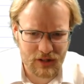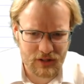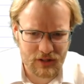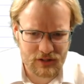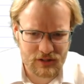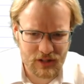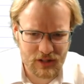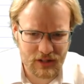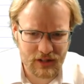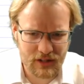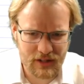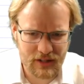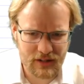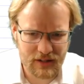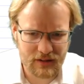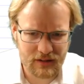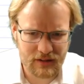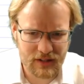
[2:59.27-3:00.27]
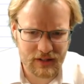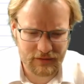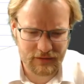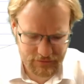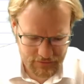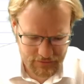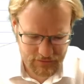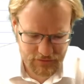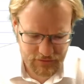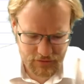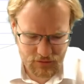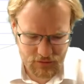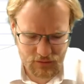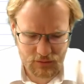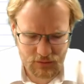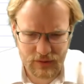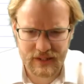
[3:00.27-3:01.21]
So if we